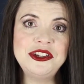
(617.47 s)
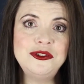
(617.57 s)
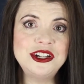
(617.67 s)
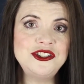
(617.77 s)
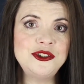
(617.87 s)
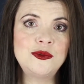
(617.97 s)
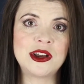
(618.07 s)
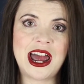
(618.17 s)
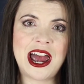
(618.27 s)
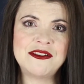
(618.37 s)
you can do
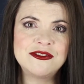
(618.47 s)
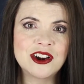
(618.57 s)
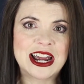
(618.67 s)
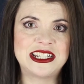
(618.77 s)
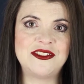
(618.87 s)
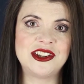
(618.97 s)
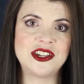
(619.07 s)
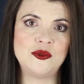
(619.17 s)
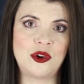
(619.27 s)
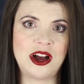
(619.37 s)
whatever activity
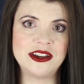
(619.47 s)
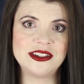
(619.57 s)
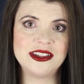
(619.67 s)
you want.